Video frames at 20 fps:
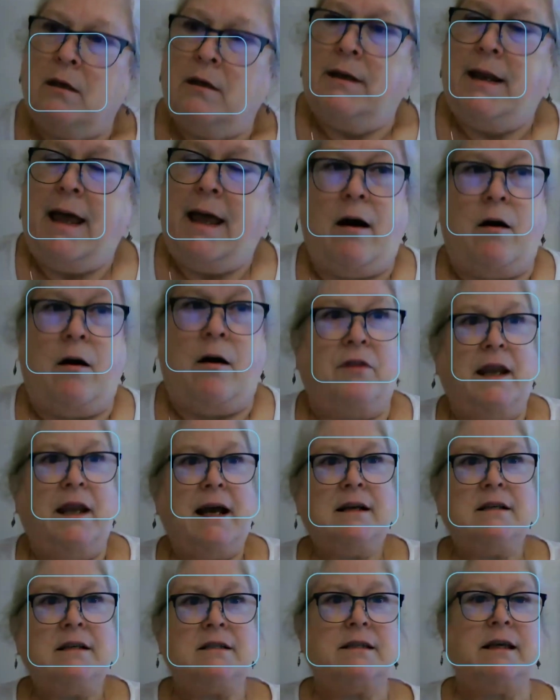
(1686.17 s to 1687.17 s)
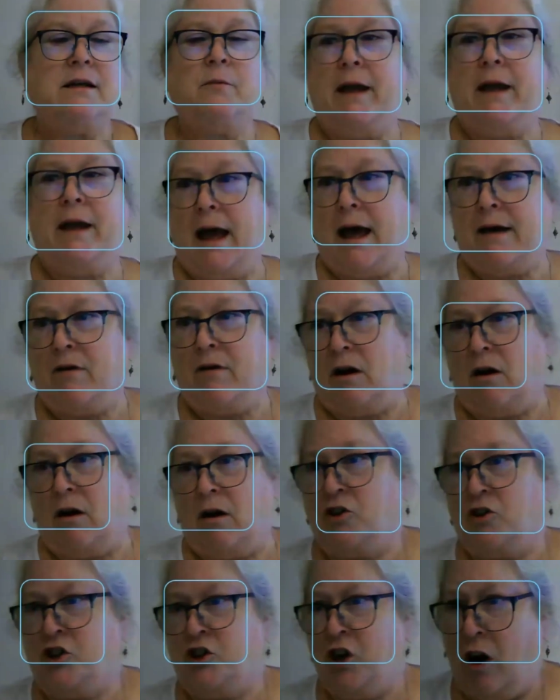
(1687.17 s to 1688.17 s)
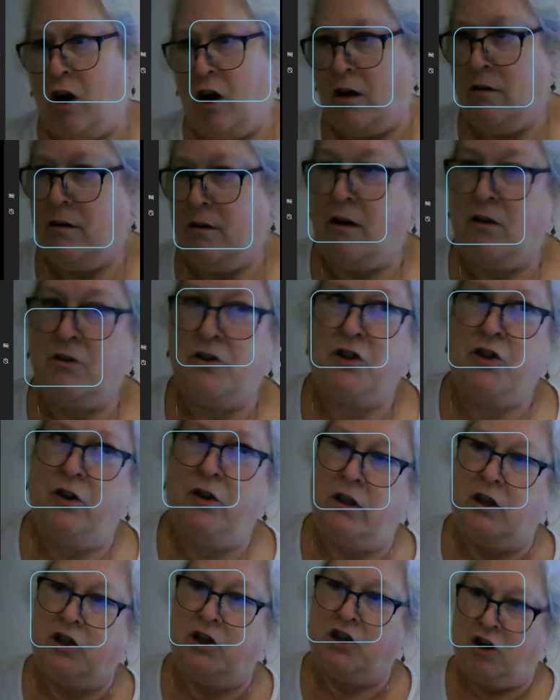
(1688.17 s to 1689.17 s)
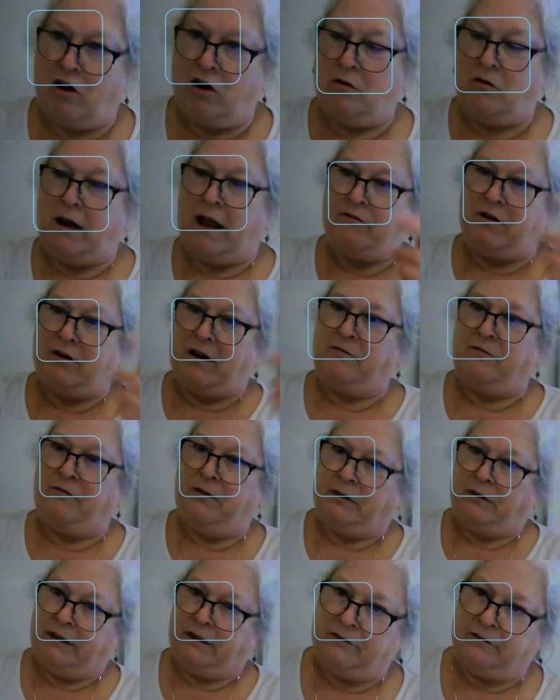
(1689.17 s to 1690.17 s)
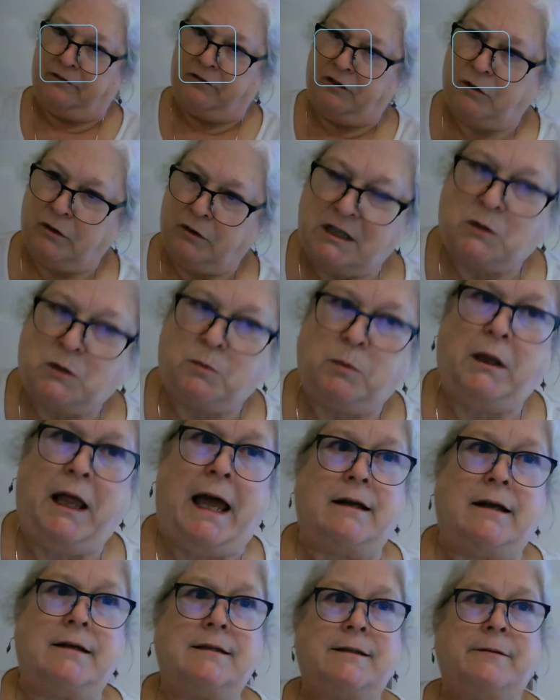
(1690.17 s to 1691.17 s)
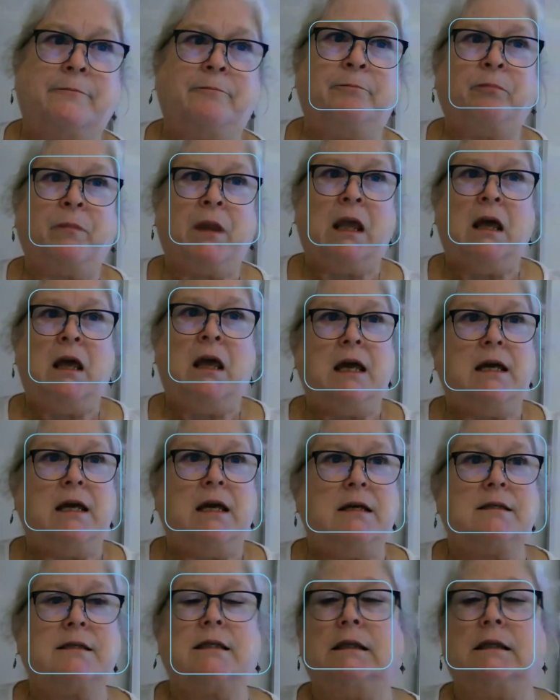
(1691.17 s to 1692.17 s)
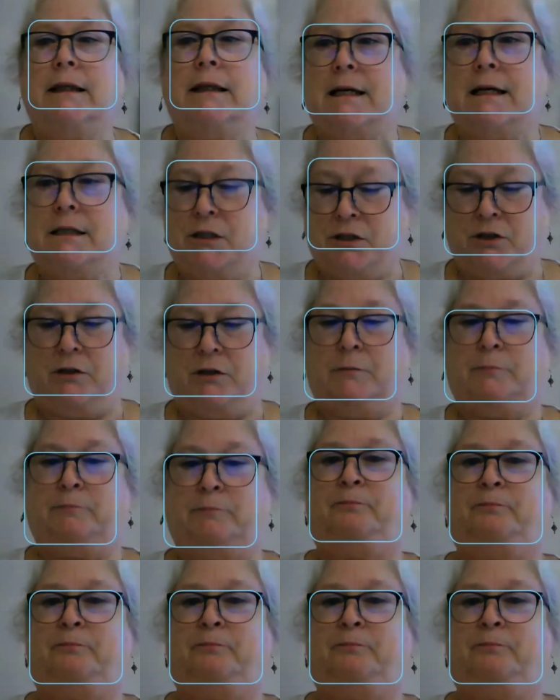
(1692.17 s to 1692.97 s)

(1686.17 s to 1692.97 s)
Now, the next thing we have on our chart, and I'll show you the chart after I've filled in a few of these blanks, is the luster.